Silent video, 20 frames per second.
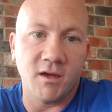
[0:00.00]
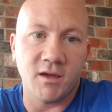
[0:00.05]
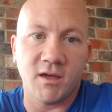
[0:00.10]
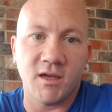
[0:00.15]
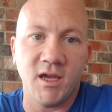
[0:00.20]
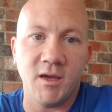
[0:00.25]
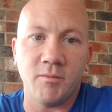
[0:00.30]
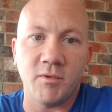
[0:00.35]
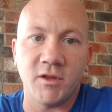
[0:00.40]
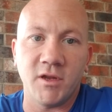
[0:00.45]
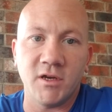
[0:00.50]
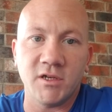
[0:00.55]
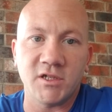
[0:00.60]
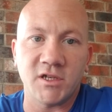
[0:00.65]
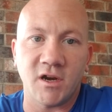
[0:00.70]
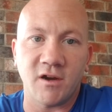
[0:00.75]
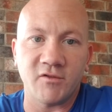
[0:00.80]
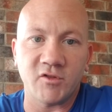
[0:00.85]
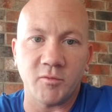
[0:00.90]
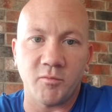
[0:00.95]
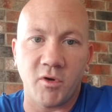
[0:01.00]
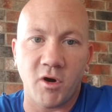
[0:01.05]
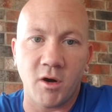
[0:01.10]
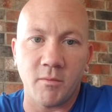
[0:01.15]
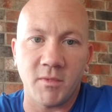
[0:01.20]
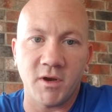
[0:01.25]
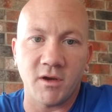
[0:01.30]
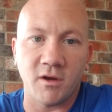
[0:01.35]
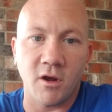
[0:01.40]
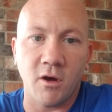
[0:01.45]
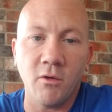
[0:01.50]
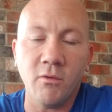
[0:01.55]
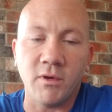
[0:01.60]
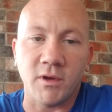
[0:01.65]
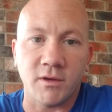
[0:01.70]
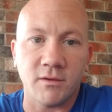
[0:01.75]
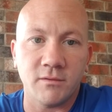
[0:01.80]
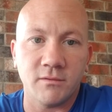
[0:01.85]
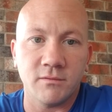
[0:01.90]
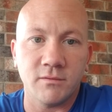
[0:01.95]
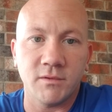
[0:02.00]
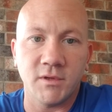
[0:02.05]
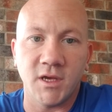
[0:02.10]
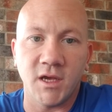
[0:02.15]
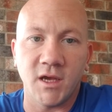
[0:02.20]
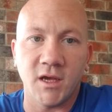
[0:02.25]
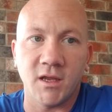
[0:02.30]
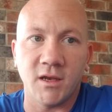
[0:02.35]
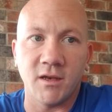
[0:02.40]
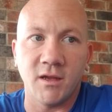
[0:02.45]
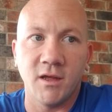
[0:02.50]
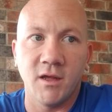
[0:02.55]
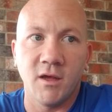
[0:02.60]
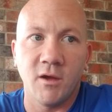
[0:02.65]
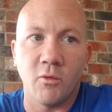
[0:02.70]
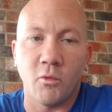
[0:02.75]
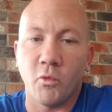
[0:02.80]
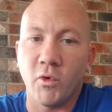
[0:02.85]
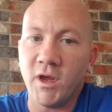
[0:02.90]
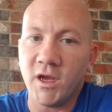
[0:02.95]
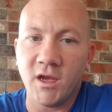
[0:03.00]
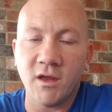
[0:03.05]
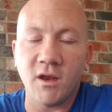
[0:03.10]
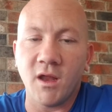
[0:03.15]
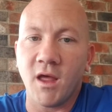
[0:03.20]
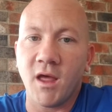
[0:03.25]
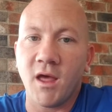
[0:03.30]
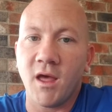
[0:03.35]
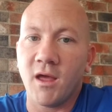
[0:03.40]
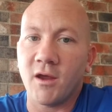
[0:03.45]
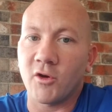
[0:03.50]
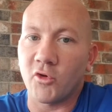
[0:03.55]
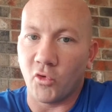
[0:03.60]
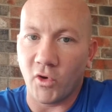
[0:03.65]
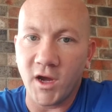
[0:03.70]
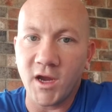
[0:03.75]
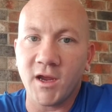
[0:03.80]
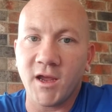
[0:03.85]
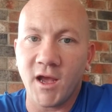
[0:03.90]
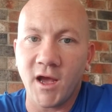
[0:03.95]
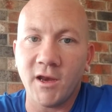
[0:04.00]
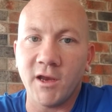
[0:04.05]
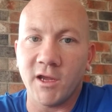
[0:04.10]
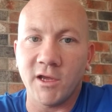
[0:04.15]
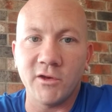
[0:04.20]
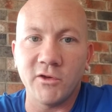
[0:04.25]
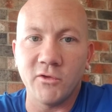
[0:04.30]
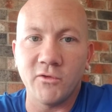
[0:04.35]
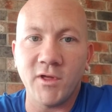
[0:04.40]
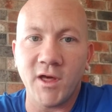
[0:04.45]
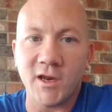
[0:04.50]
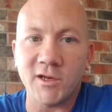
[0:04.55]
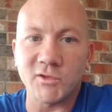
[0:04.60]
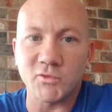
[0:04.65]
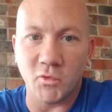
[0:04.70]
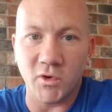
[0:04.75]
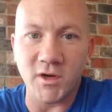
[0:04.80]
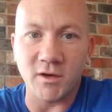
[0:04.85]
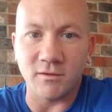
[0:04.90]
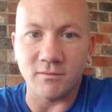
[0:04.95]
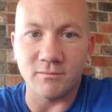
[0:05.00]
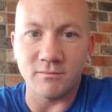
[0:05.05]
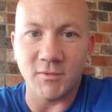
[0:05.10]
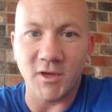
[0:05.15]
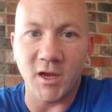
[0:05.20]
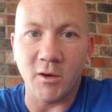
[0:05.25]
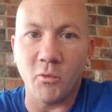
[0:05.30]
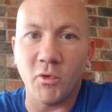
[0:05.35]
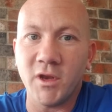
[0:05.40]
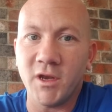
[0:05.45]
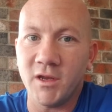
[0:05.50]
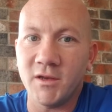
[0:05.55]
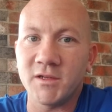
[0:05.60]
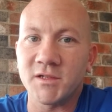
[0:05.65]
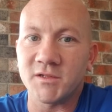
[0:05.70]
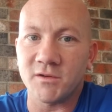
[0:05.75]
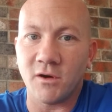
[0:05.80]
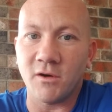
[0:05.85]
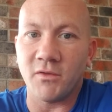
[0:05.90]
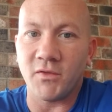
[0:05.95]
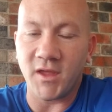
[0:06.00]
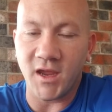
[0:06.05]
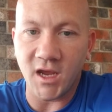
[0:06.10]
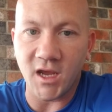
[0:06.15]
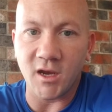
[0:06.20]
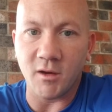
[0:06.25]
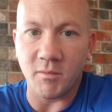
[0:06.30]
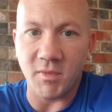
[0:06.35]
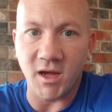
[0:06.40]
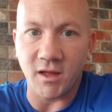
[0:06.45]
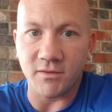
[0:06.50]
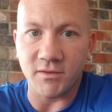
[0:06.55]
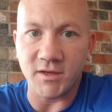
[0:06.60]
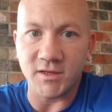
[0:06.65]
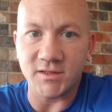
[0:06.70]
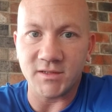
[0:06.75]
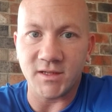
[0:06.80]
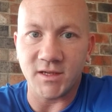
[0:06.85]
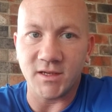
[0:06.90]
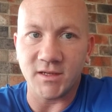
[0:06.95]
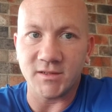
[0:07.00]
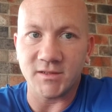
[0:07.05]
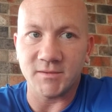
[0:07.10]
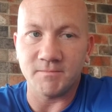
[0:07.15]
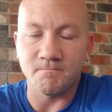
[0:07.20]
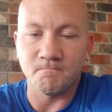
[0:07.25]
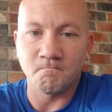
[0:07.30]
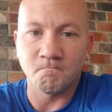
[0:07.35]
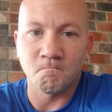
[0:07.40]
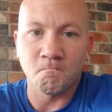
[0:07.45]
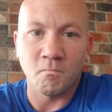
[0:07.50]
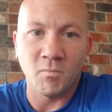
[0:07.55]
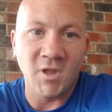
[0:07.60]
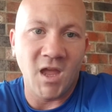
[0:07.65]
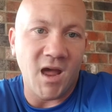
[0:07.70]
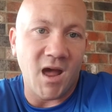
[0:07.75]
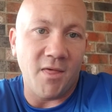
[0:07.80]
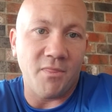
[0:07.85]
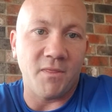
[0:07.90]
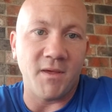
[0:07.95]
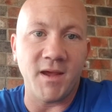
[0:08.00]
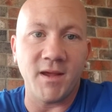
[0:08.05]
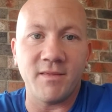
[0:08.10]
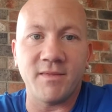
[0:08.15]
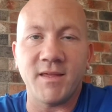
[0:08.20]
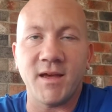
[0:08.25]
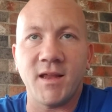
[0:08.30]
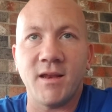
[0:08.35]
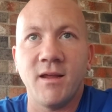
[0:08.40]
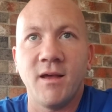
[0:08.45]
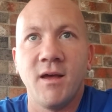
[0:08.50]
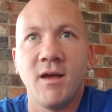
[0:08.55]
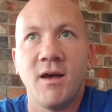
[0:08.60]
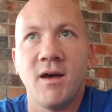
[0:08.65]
keeping their sheriff's department going. And Crane County can do that as well, and we need to start thinking about these things. I think that